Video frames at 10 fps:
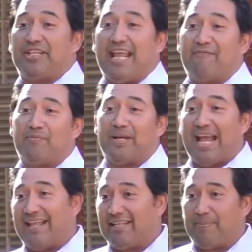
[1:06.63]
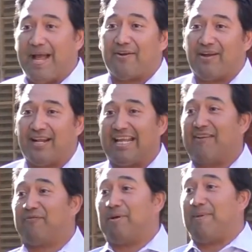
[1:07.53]
She came from a Catholic background, I
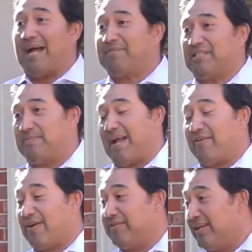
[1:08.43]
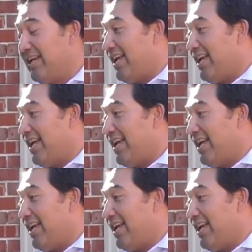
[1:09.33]
came from a Baptist background.